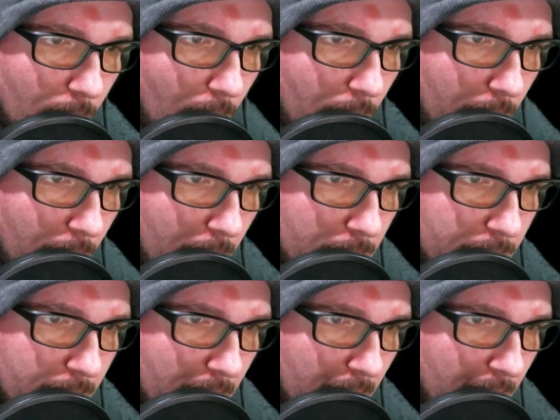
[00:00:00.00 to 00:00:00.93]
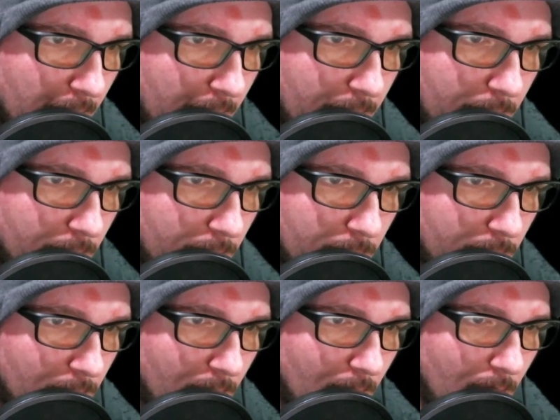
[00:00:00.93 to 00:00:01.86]
There's a
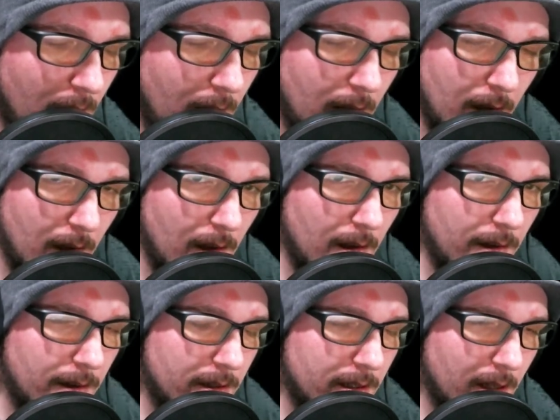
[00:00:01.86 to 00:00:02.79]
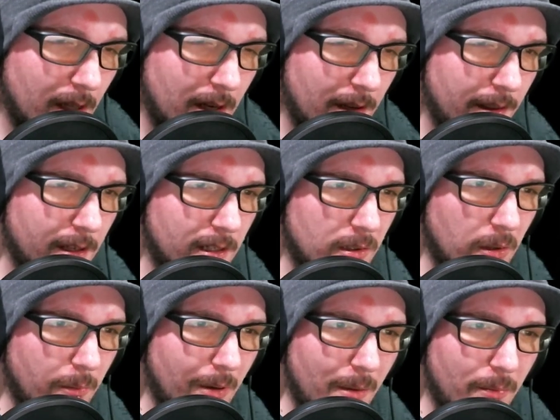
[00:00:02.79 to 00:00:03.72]
lot of things
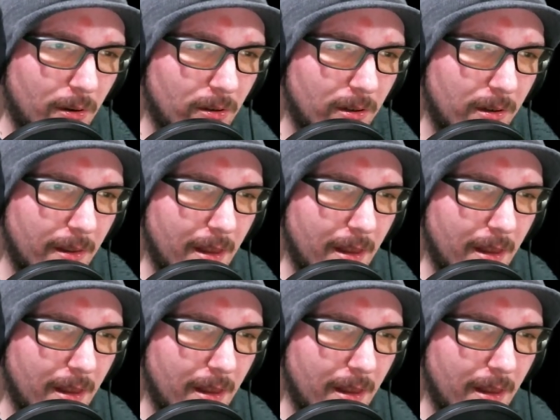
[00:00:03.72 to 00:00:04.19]
with bipolar